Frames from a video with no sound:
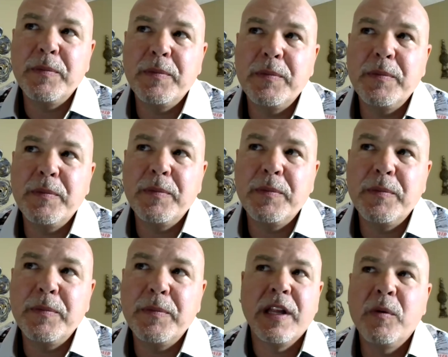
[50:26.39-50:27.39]
or watching
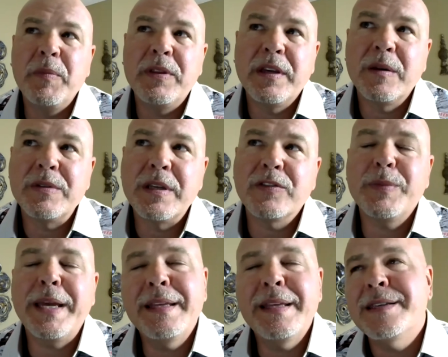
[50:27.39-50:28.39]
live, whatever, might be
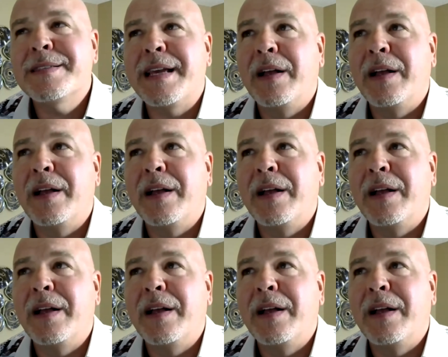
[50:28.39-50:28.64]
thinking to themselves,